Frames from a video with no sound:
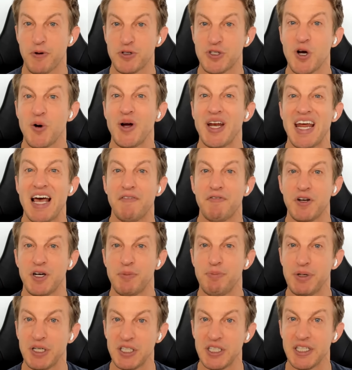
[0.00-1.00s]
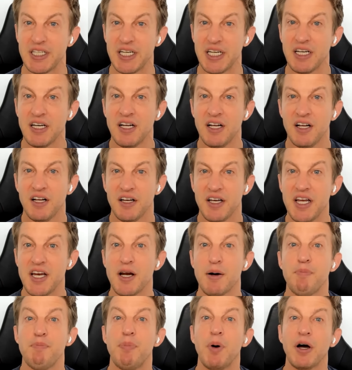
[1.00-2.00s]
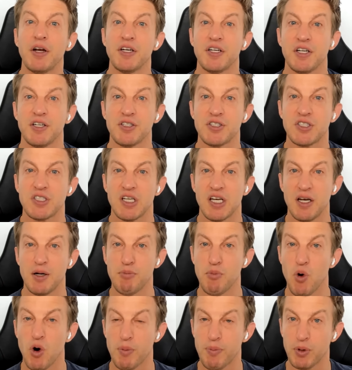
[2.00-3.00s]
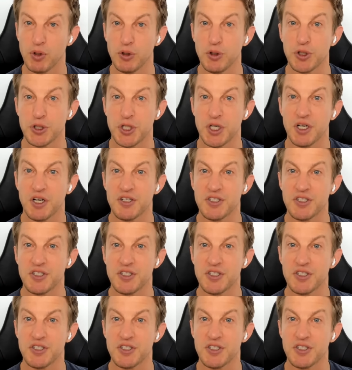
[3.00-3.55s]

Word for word: There's no inevitability in abundance and more pollution,